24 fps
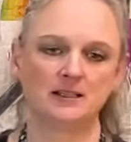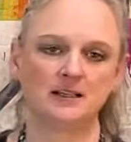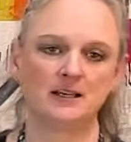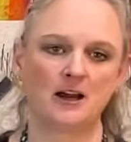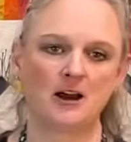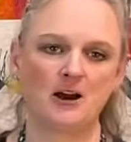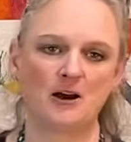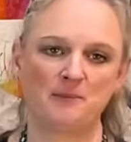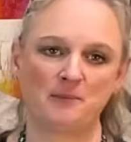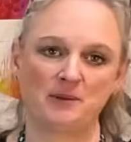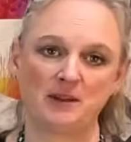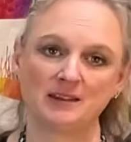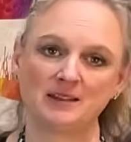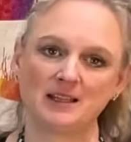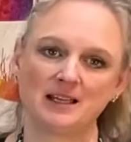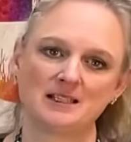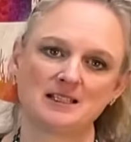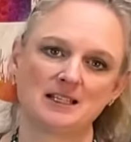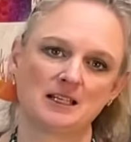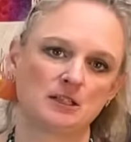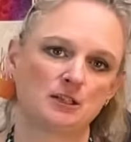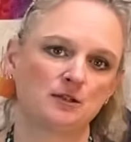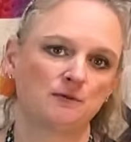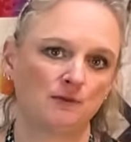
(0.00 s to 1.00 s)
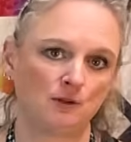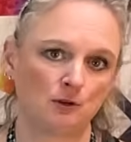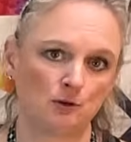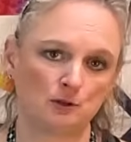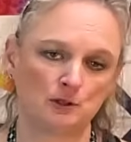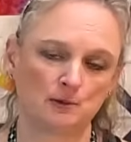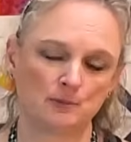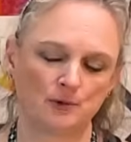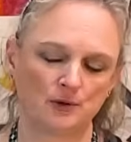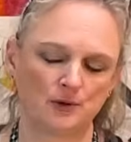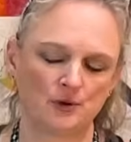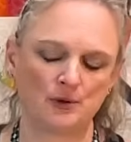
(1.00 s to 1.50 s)
unless it's
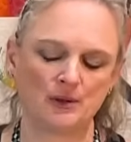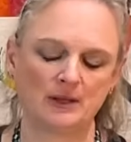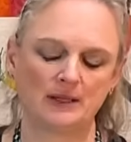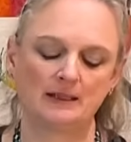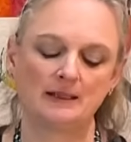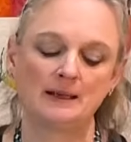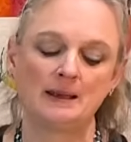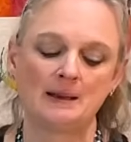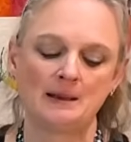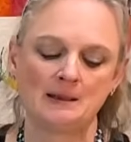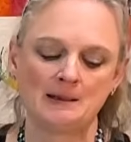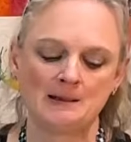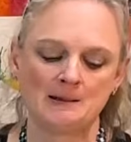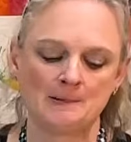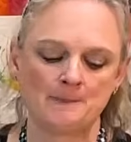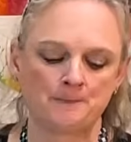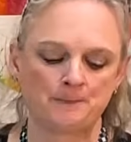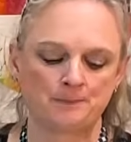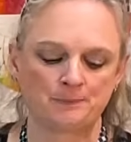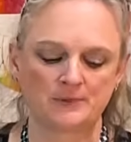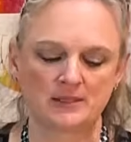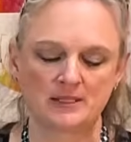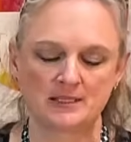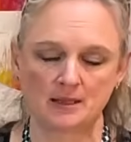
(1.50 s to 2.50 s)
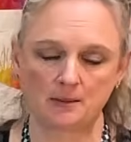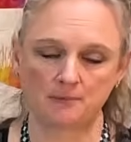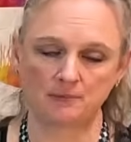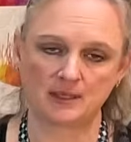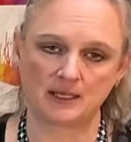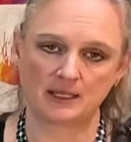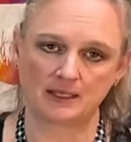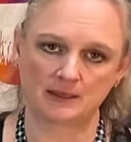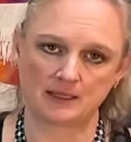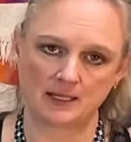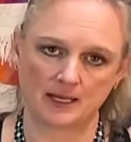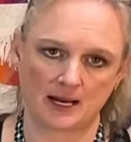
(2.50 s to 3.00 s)
fusible and
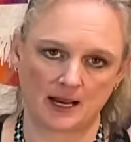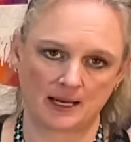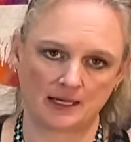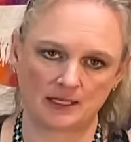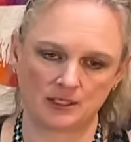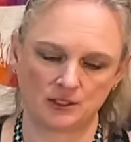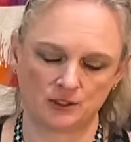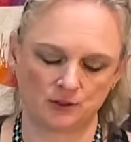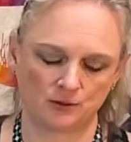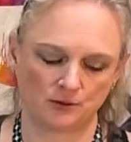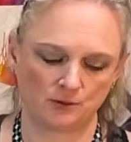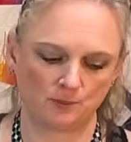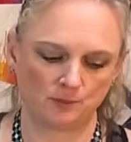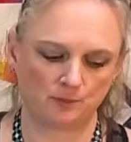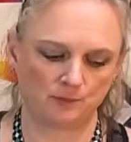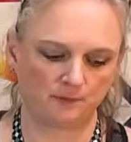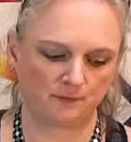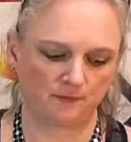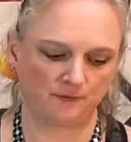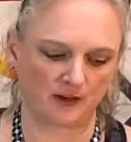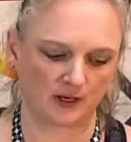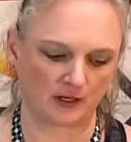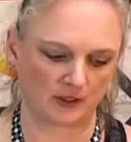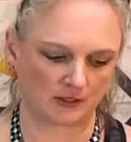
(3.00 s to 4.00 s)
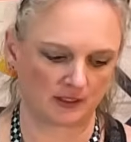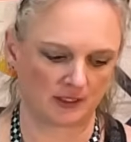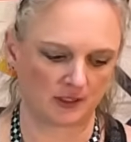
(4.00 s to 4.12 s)
something that I can do fairly